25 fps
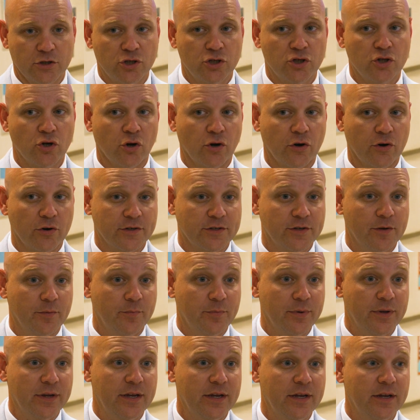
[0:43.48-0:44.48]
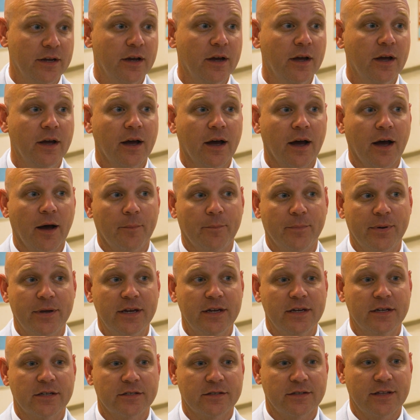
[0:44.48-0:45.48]
sure to be a
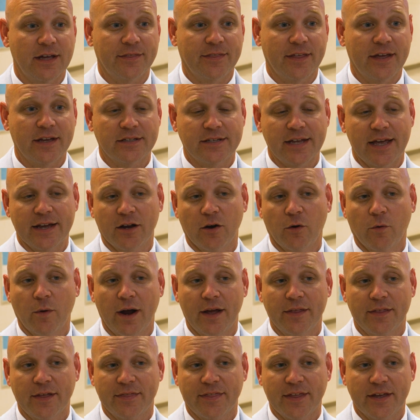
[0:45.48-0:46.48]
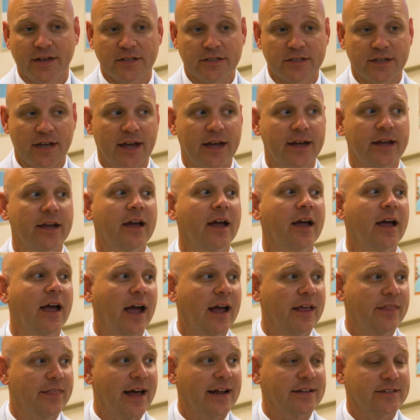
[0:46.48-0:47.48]
piece that they take away that they say,
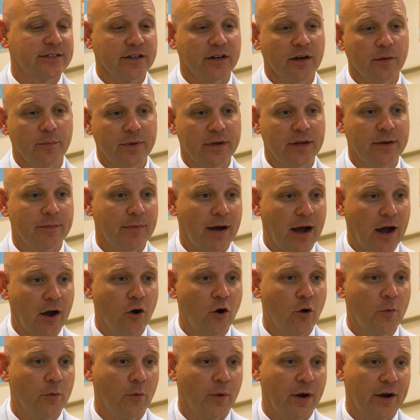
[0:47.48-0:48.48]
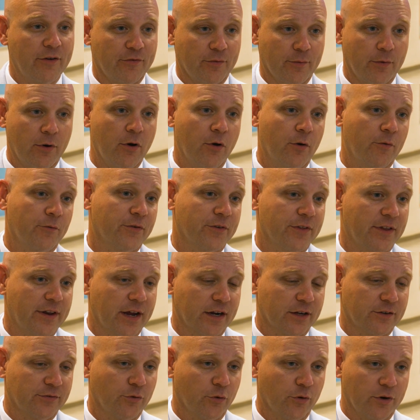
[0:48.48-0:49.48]
hey, that's going to be my home away from home for the
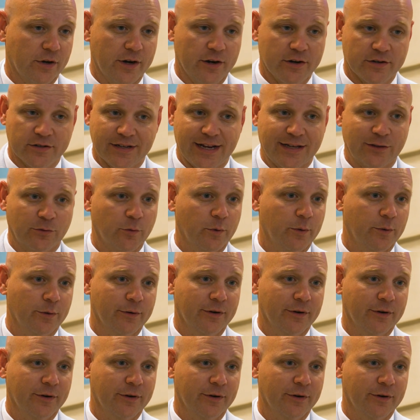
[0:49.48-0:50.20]
next four years. And that's what we